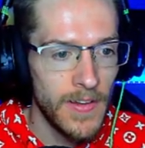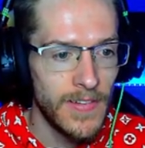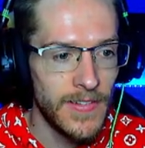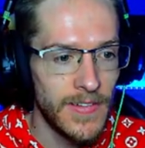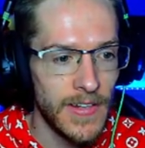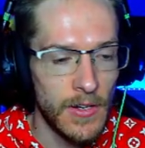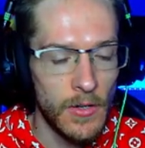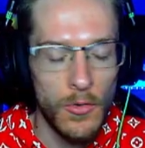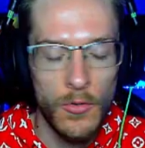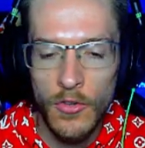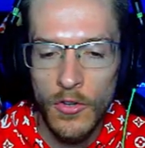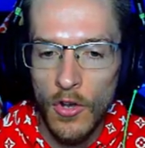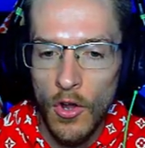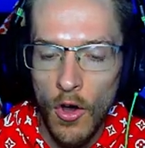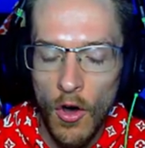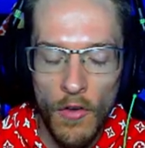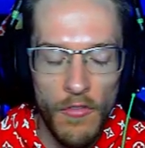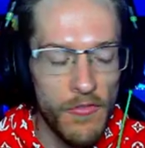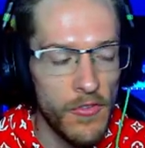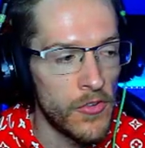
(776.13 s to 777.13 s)
deals and
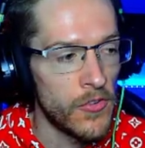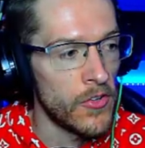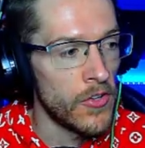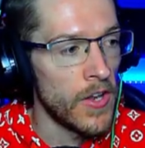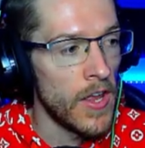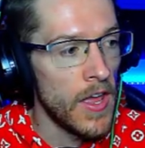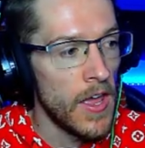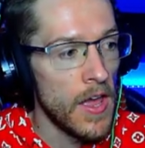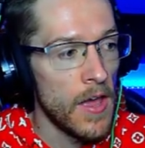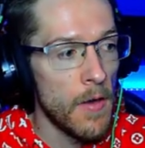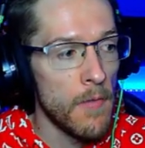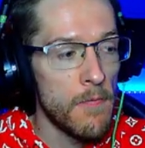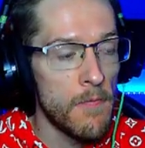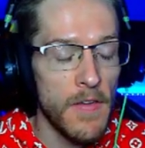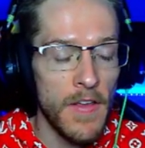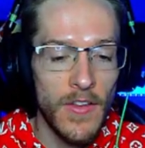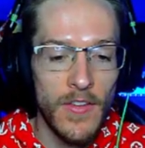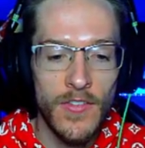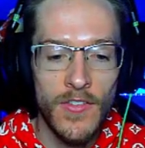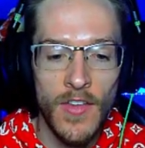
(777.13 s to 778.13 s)
offers and
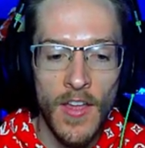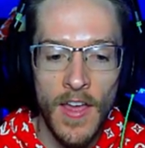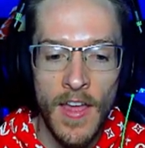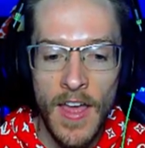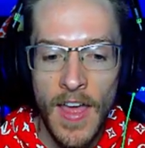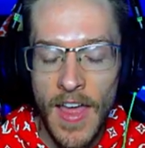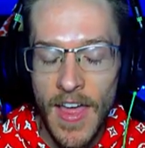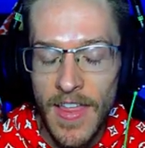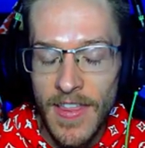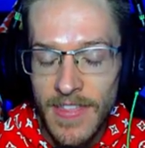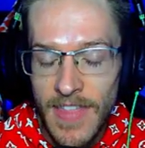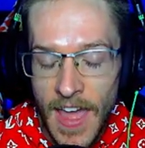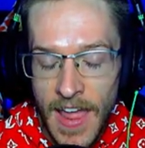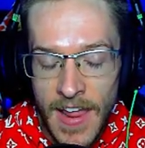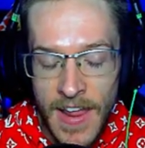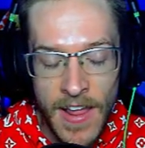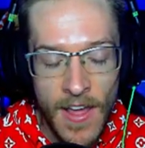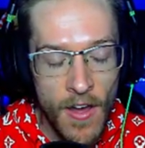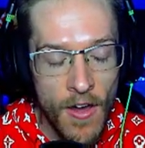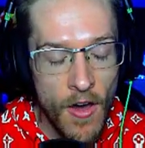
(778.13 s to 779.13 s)
things that
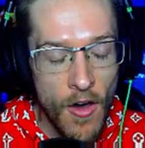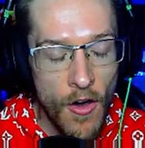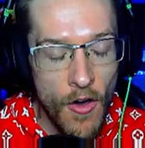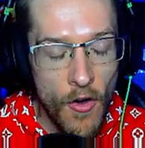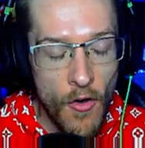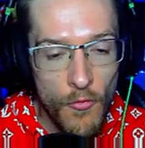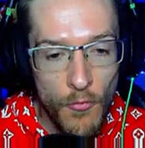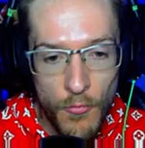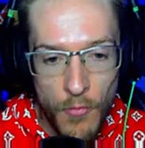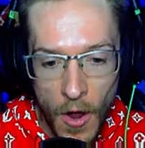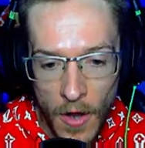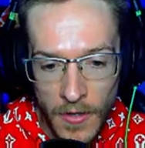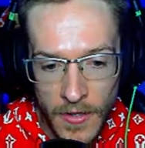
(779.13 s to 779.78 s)
they run,